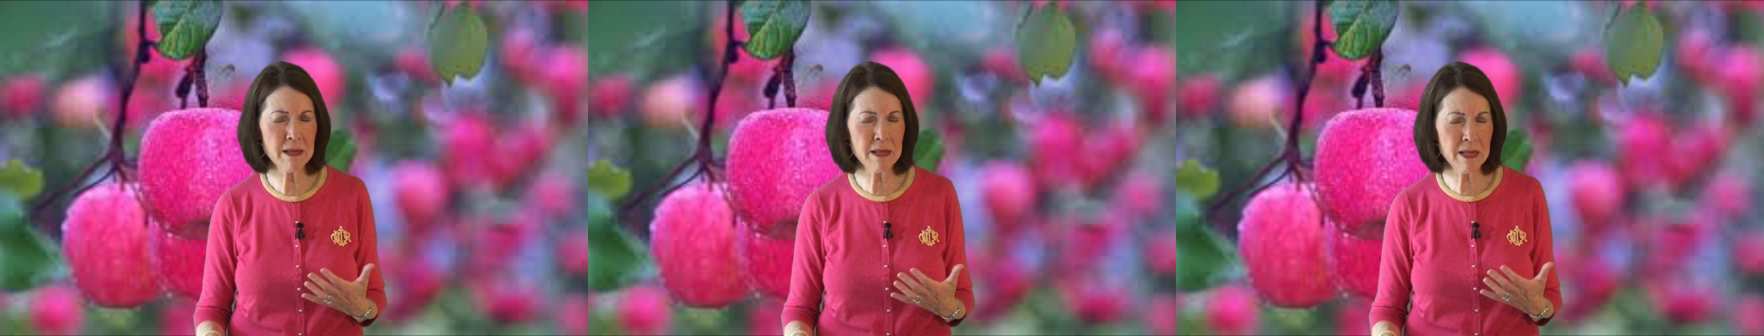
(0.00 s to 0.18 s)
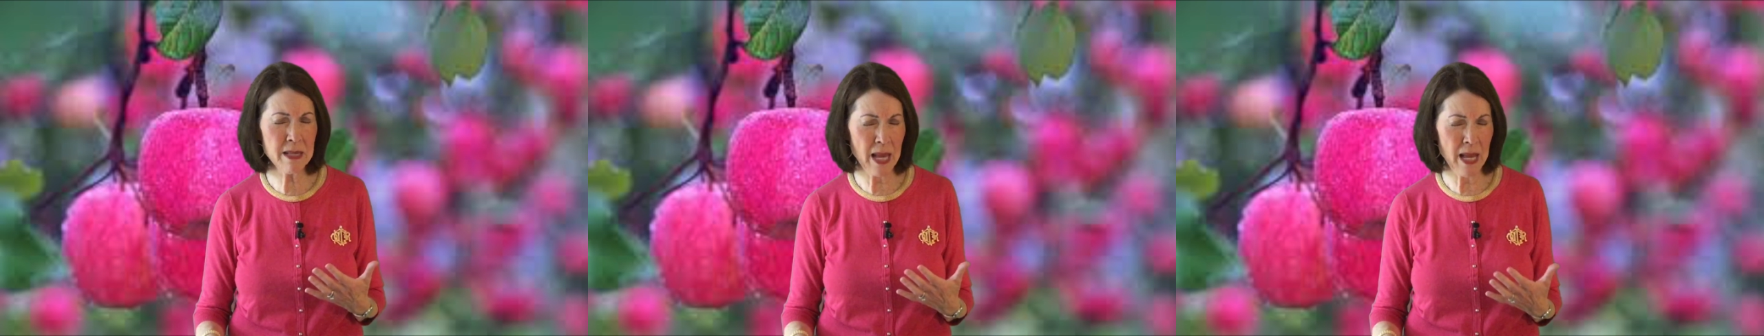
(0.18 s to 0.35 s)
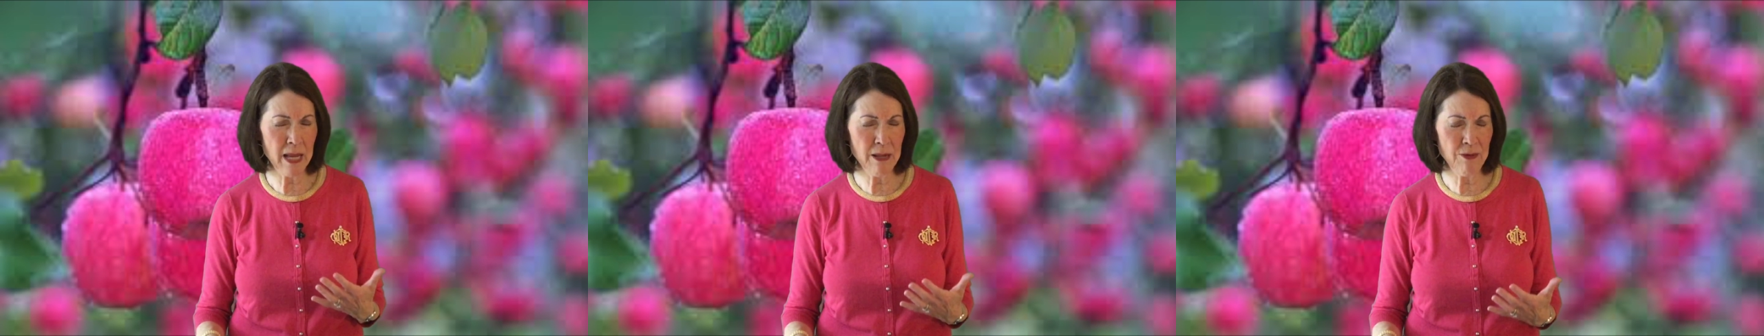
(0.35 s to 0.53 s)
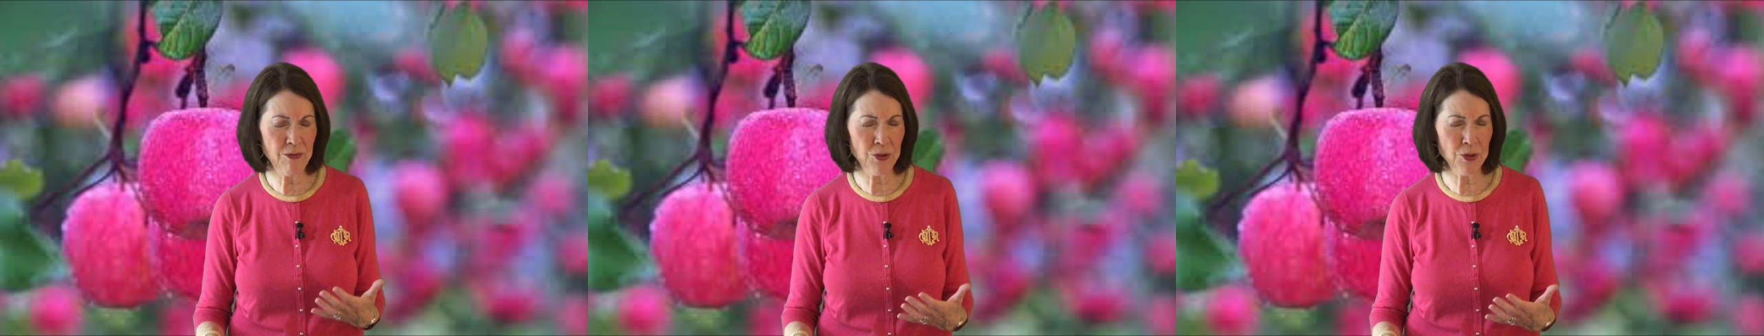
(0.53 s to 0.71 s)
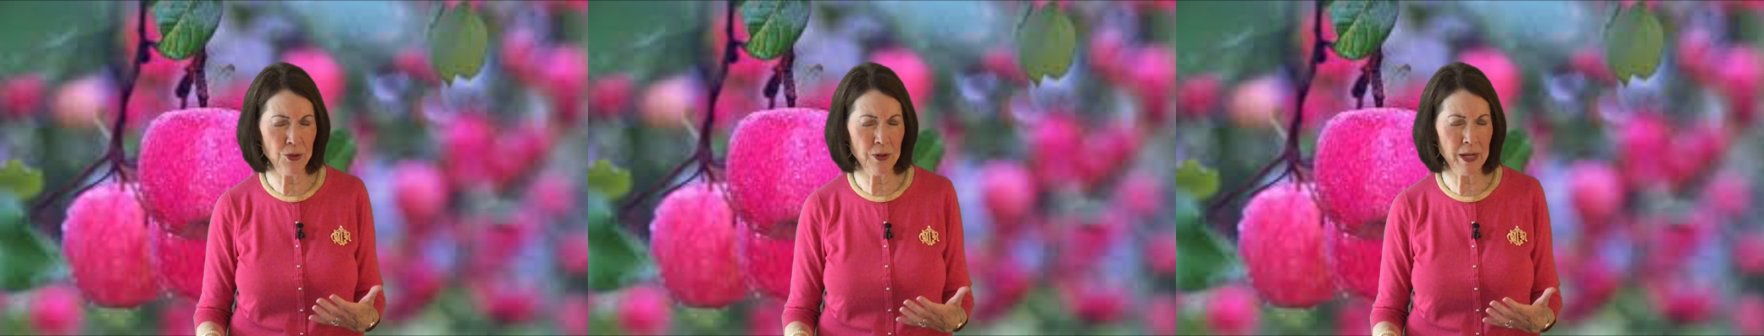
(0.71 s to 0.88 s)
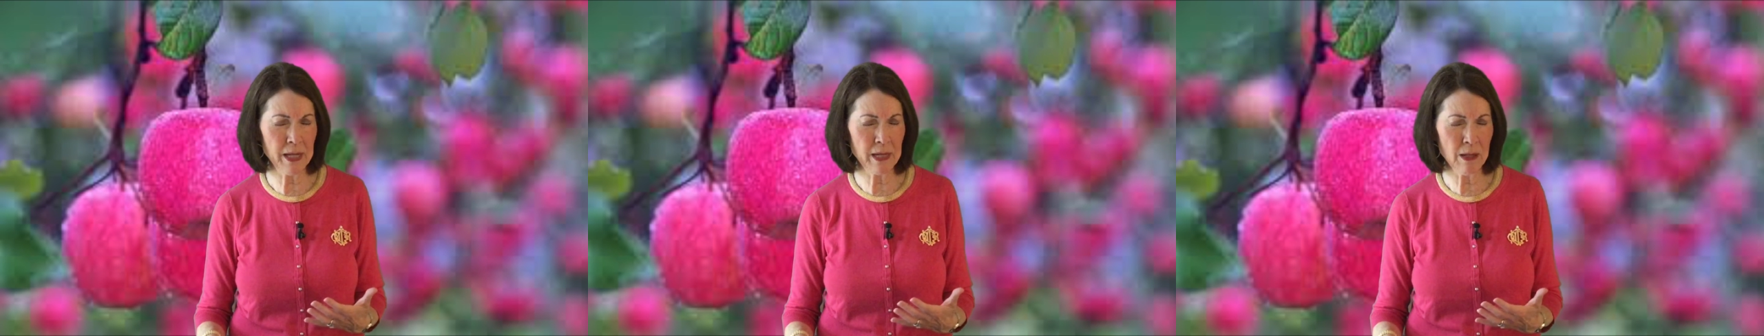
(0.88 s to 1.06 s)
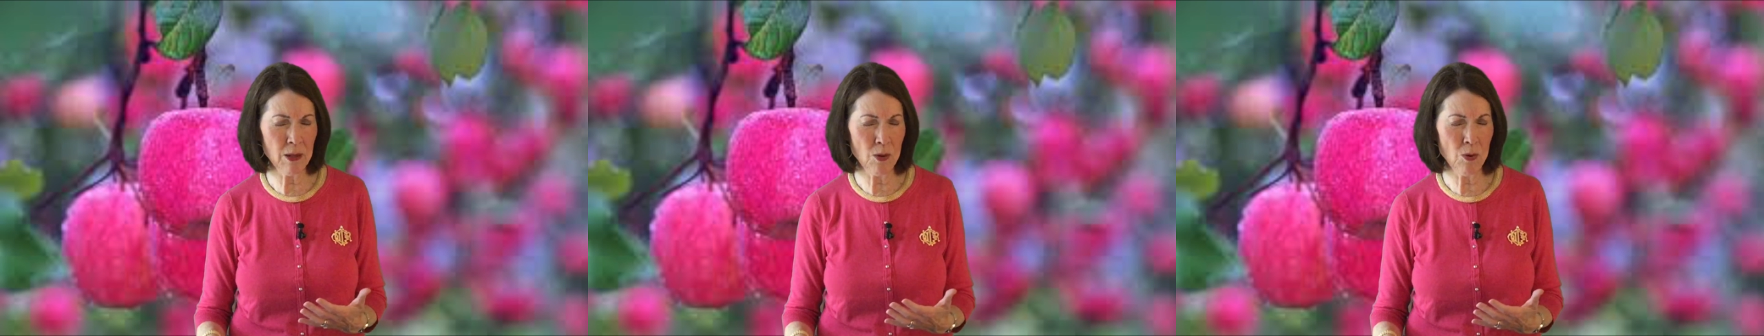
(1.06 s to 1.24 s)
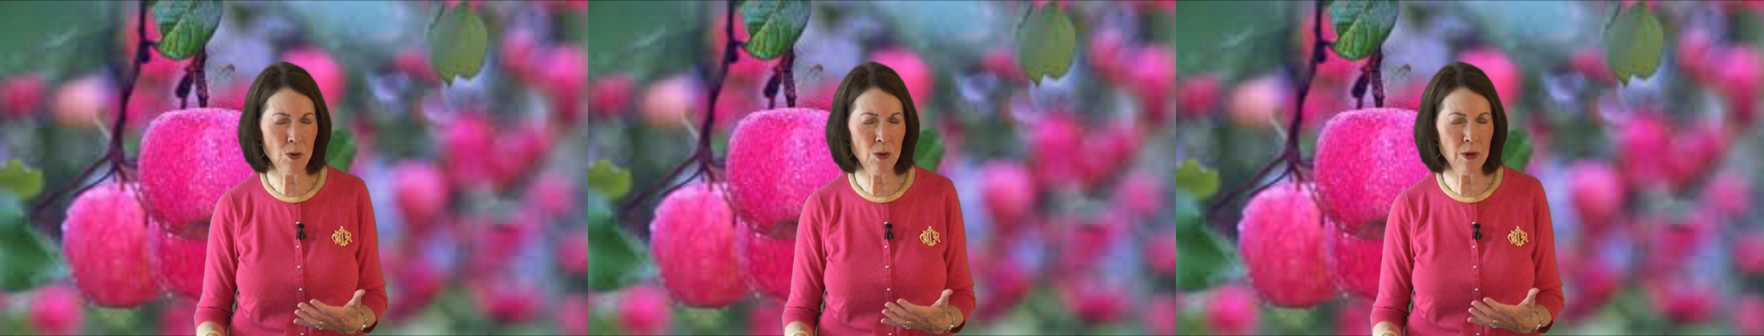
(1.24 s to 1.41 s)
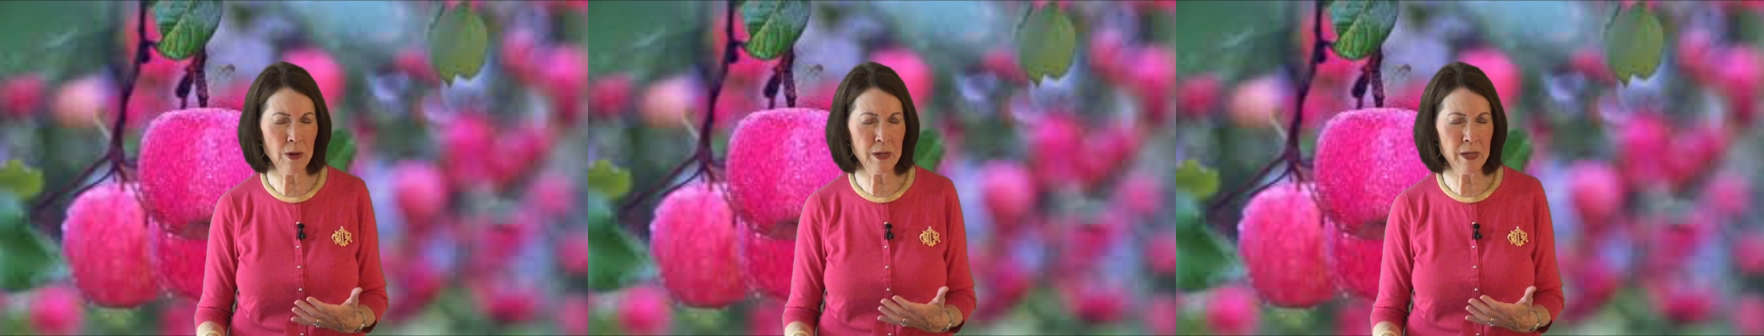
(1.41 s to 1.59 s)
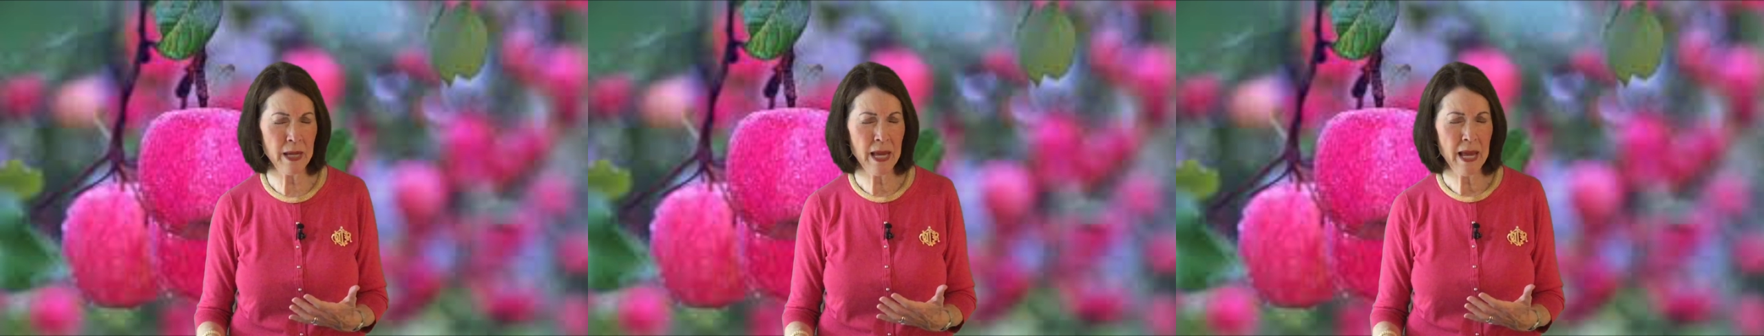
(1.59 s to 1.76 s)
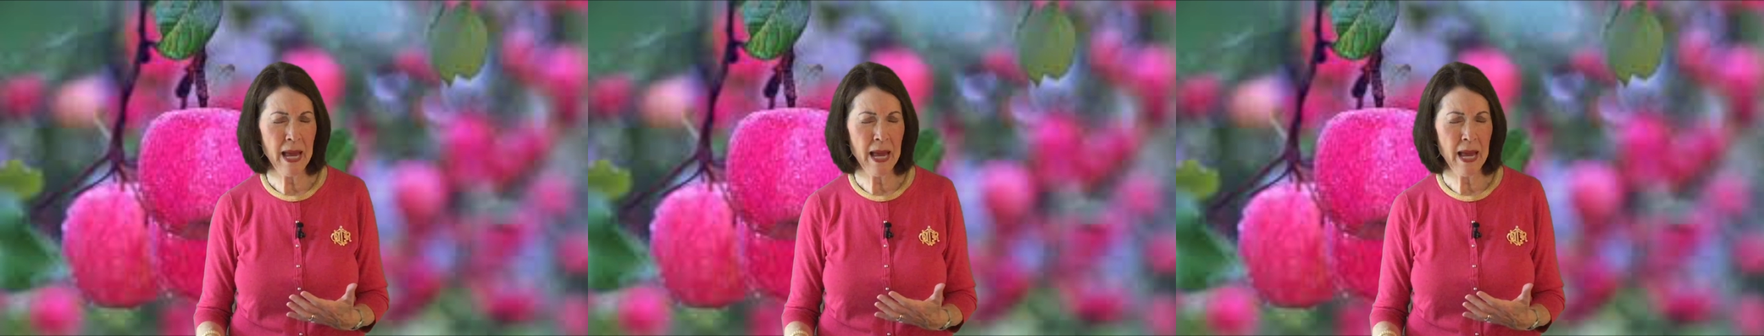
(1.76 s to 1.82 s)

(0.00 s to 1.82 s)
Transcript: Savior and Lord,